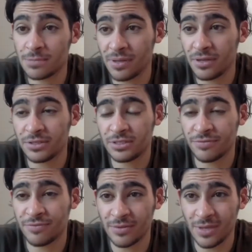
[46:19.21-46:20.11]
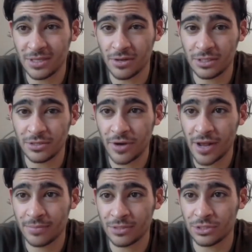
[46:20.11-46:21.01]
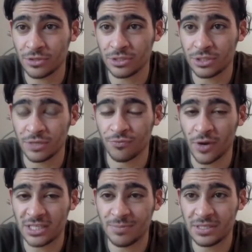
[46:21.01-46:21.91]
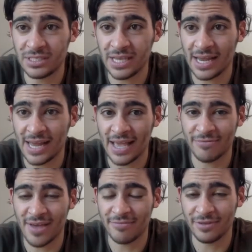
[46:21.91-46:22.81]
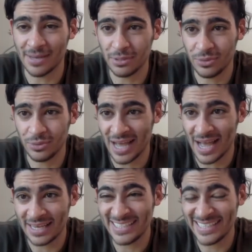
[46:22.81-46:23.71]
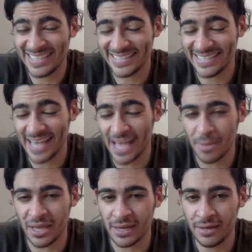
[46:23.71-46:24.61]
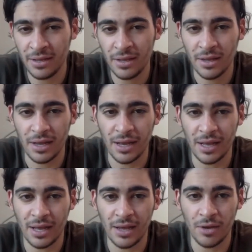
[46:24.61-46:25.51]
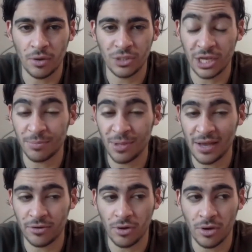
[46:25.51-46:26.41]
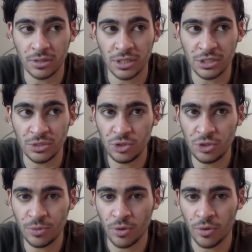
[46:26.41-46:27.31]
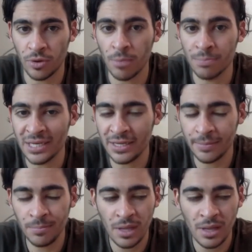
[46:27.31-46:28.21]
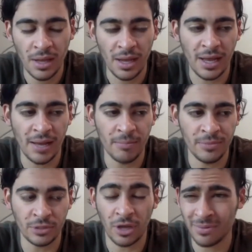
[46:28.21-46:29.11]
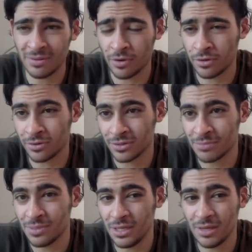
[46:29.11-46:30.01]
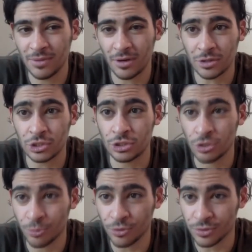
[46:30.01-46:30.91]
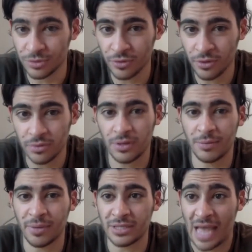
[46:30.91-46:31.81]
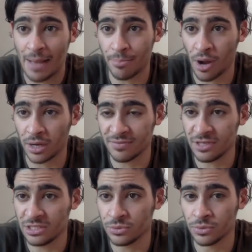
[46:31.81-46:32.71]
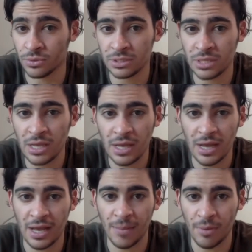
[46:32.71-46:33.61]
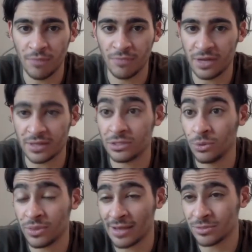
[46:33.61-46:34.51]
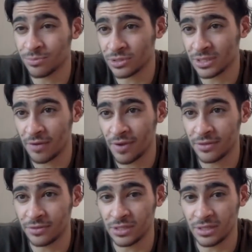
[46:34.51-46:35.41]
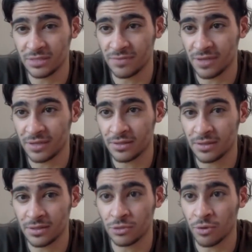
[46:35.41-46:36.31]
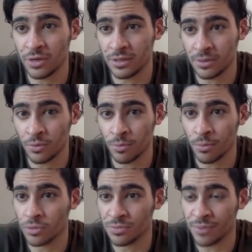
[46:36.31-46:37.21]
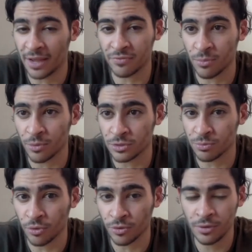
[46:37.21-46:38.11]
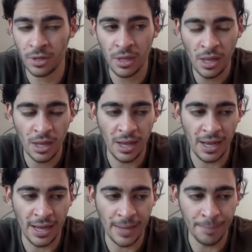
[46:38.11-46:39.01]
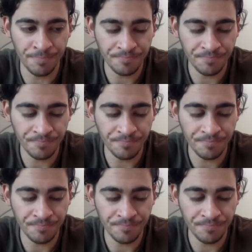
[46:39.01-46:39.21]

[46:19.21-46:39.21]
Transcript: place to find me is on instagram just search cliff weitzman c-l-i-f-f-w-e-i-t-z-m-a-n uh, or check me out on YouTube or Medium. Um, there's a couple of articles in Medium that are super useful. They're like my top productivity tools um, of the like the 2,000 books that I read. There's a list of like the the 20 that were most impactful and most important. Um,